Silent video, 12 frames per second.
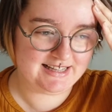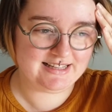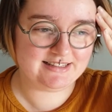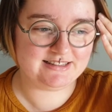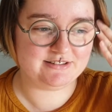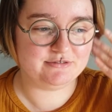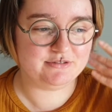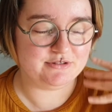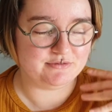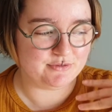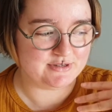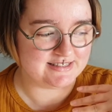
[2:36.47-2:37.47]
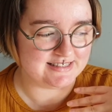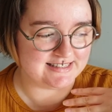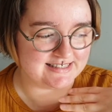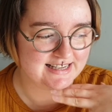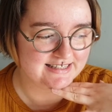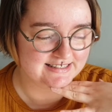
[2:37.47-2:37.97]
the voices,
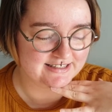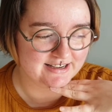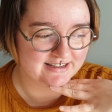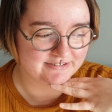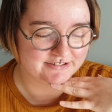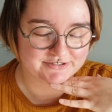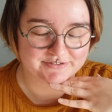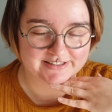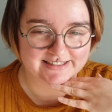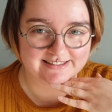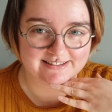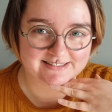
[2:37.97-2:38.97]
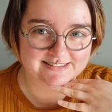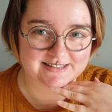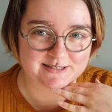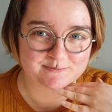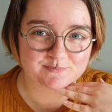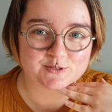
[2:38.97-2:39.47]
and I just really liked
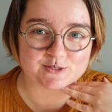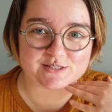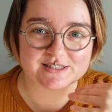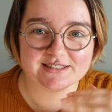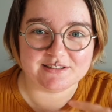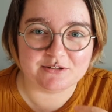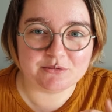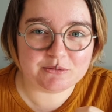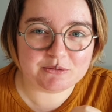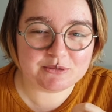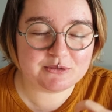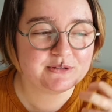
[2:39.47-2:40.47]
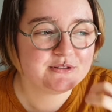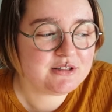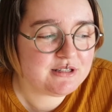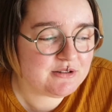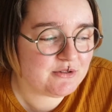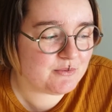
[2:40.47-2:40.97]
that. Just the
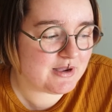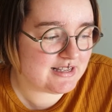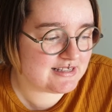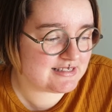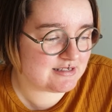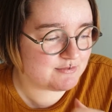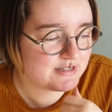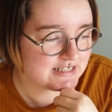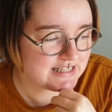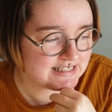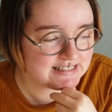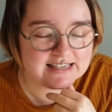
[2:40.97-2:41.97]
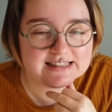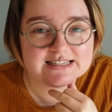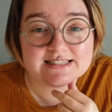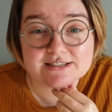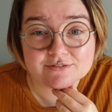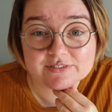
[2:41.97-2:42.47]
little ways in which they say things
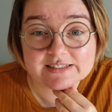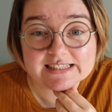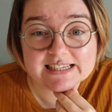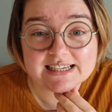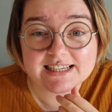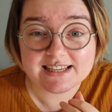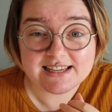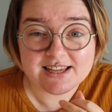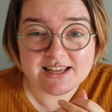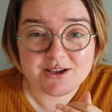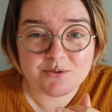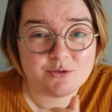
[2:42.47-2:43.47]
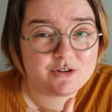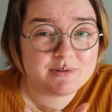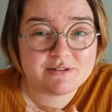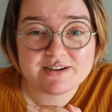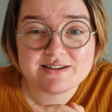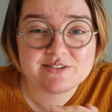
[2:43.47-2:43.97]
differently would have been
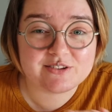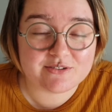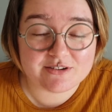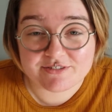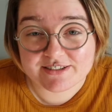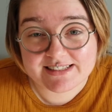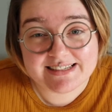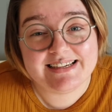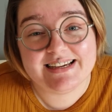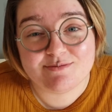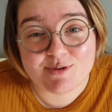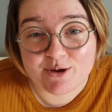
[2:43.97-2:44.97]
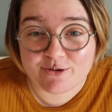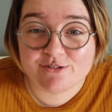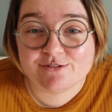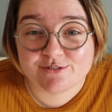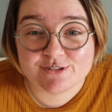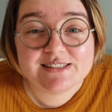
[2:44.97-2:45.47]
read so differently in my own
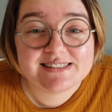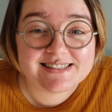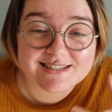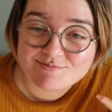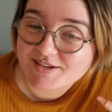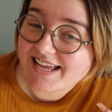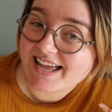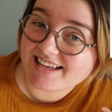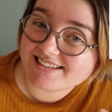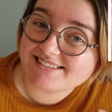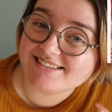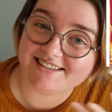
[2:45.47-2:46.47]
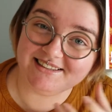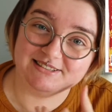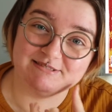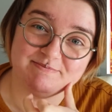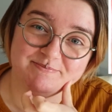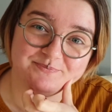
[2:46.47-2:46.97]
voice in my head,
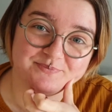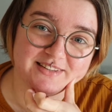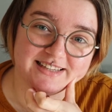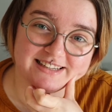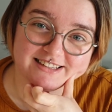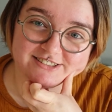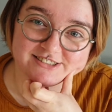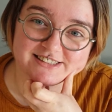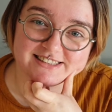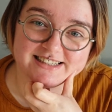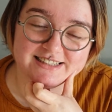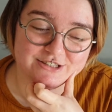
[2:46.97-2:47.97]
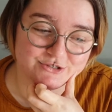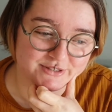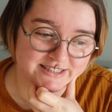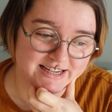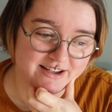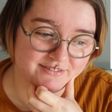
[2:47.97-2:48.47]
and I just enjoyed
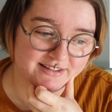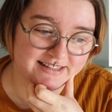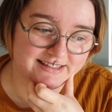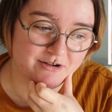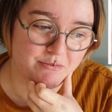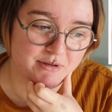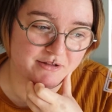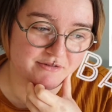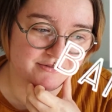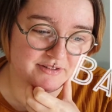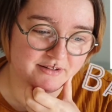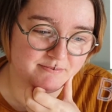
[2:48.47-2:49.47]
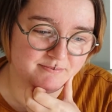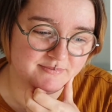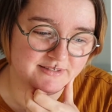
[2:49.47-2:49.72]
having a little bit of